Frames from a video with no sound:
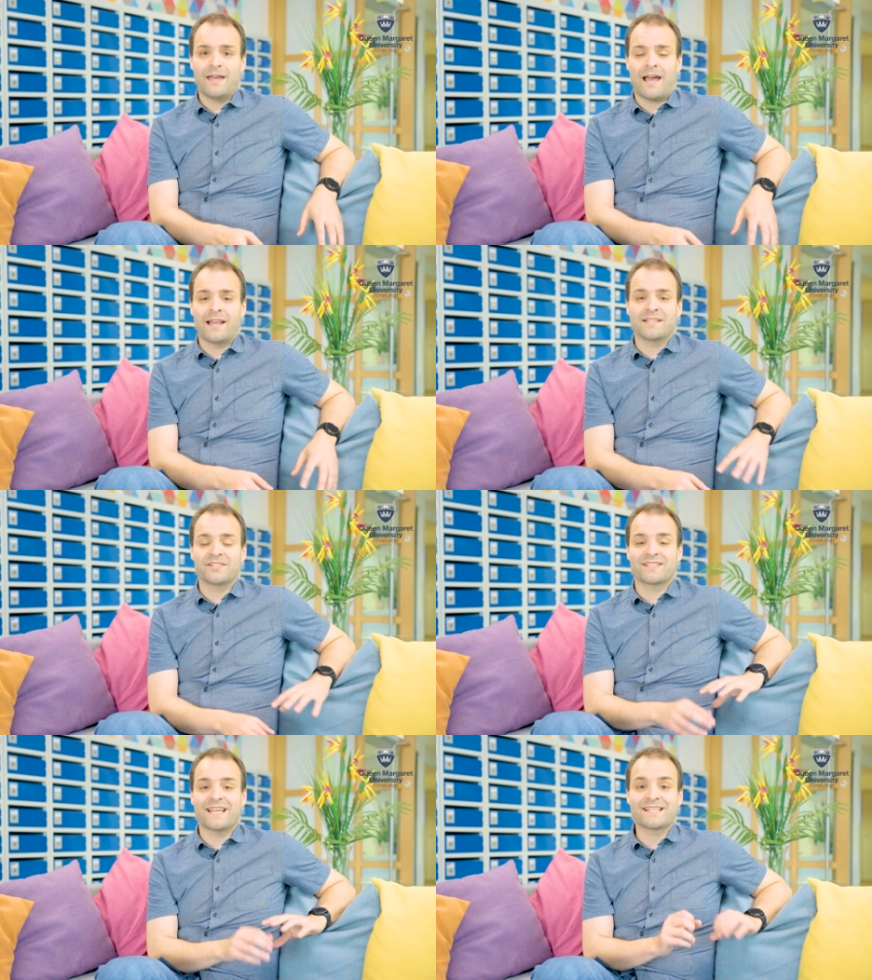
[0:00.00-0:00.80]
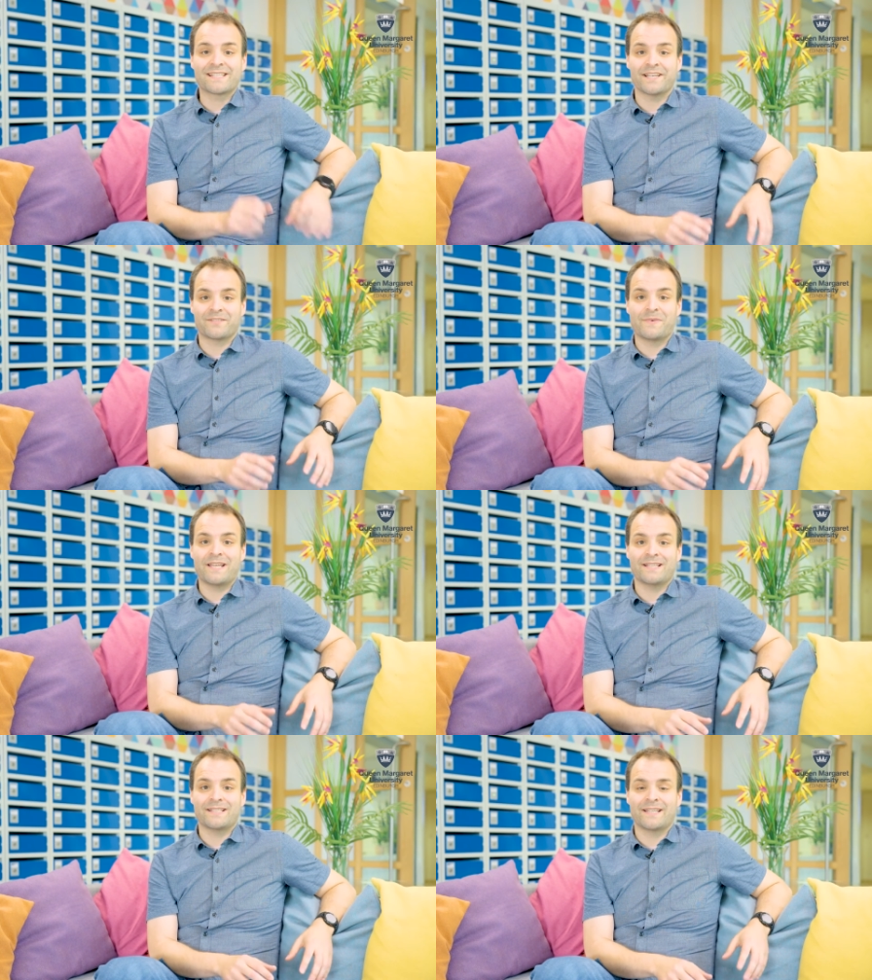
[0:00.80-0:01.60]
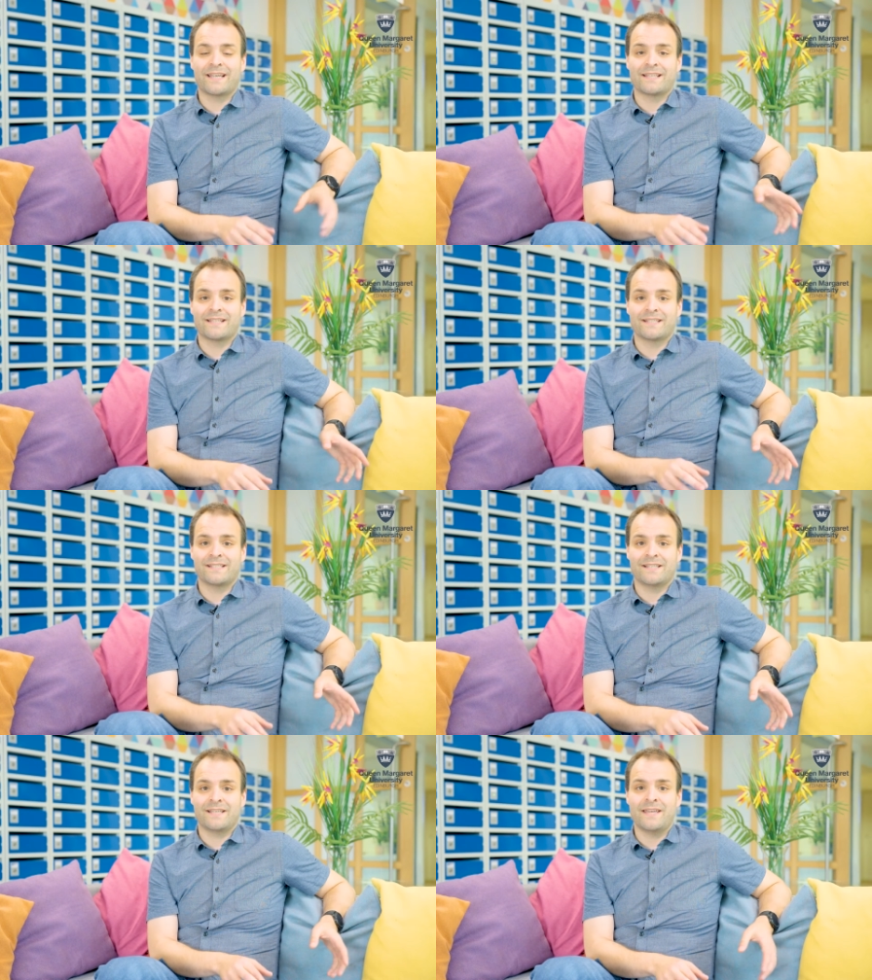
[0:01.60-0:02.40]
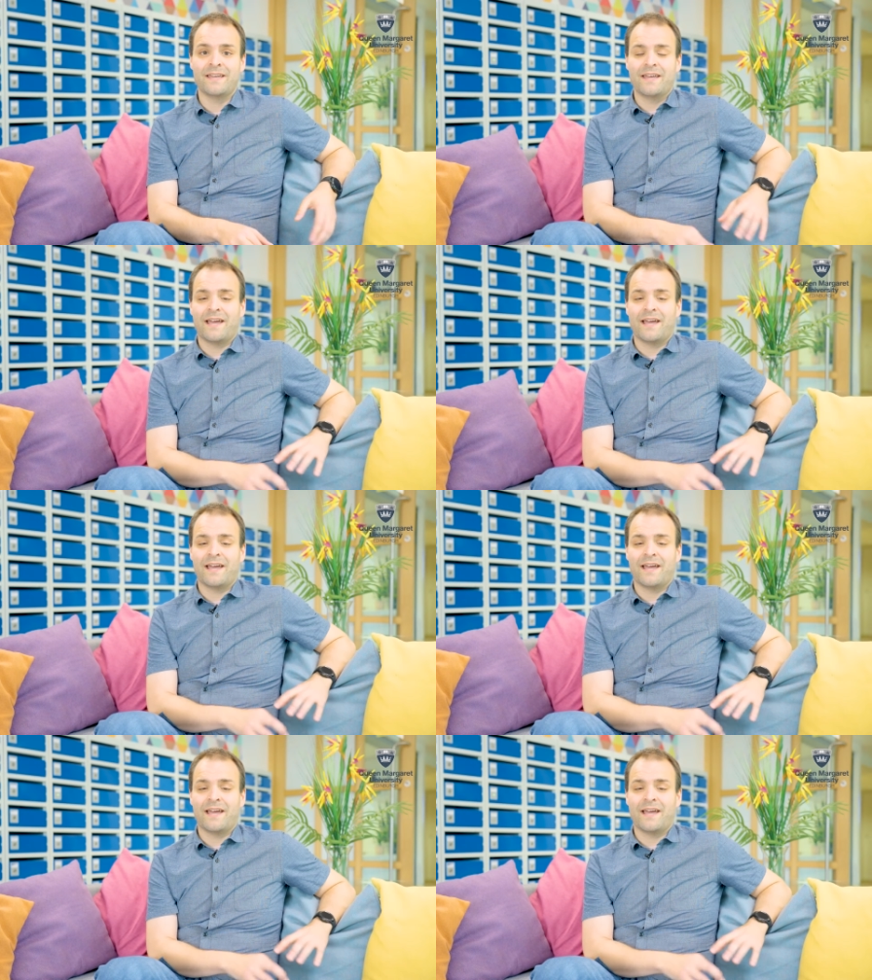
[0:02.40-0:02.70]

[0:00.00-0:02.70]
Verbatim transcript: and it just takes 6 minutes to get to the city,